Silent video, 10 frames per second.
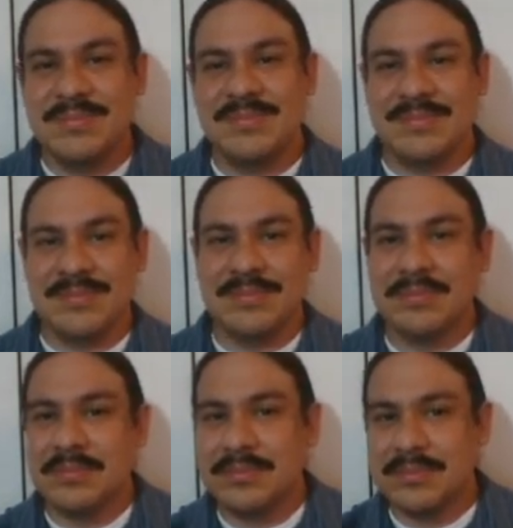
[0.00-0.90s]

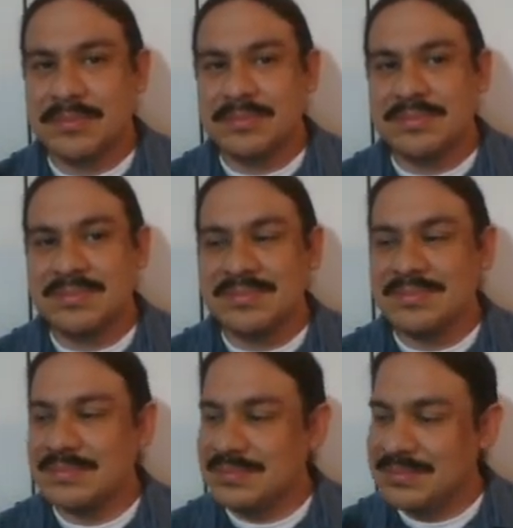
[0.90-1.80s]

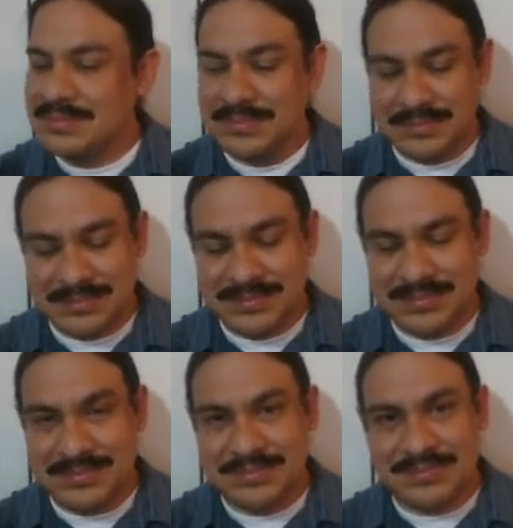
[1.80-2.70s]

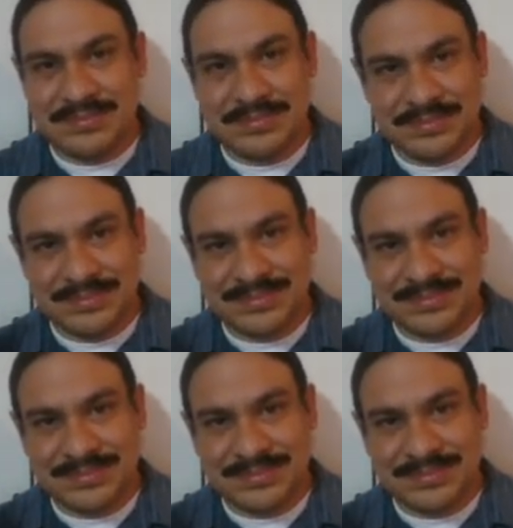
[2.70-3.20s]
[no speech]